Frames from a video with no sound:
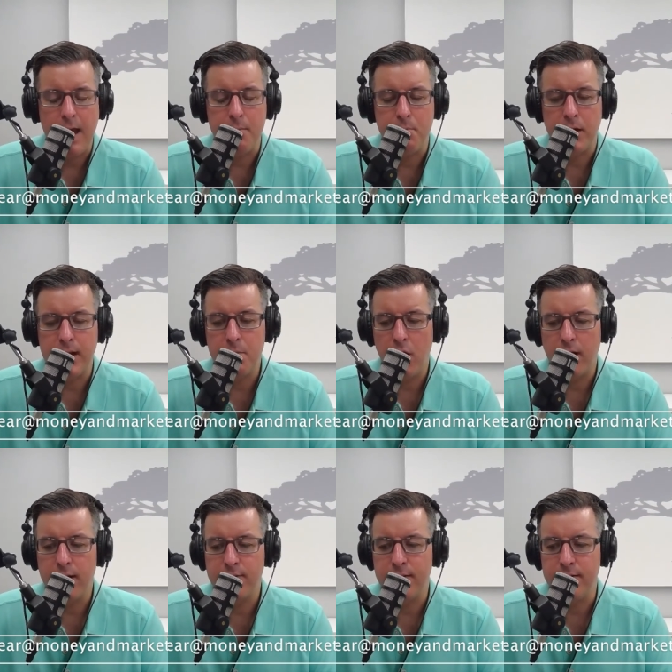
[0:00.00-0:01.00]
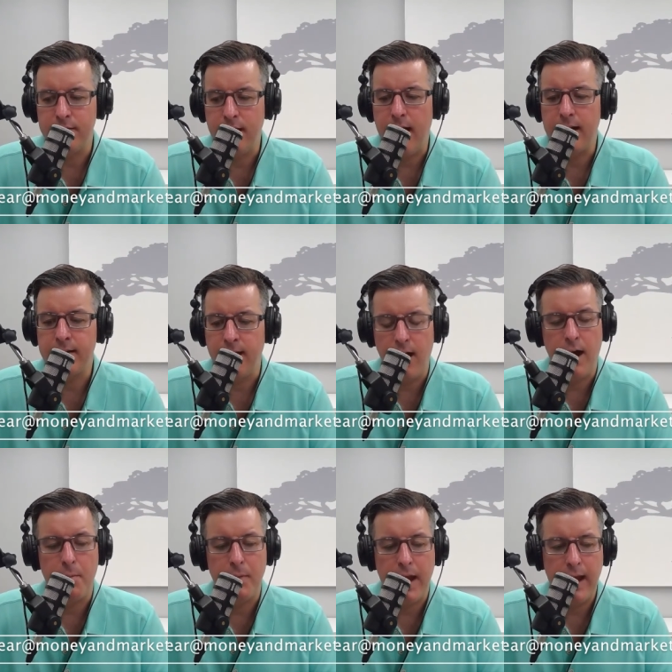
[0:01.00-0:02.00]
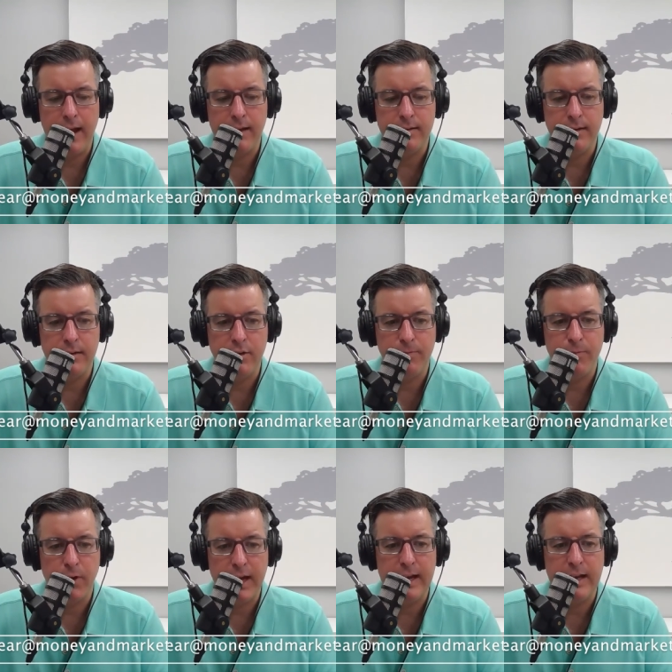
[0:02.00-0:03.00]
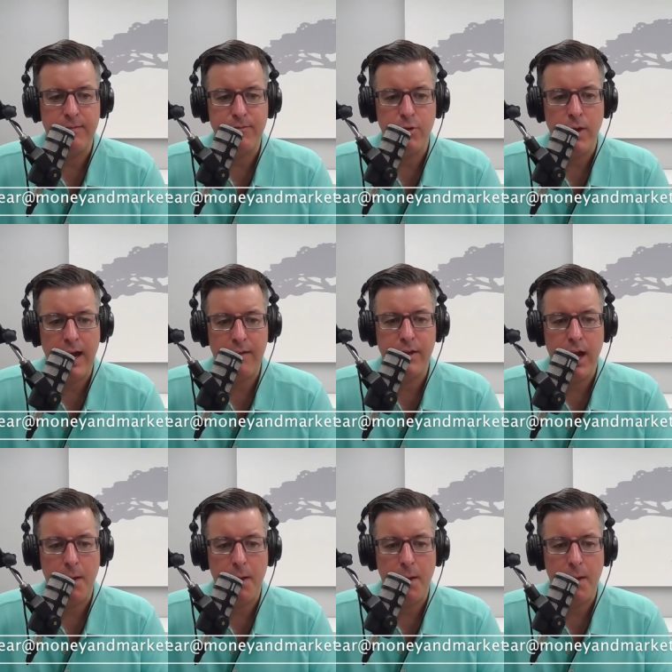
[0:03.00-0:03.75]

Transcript: at money and markets dot com. And uh, don't forget, if you have the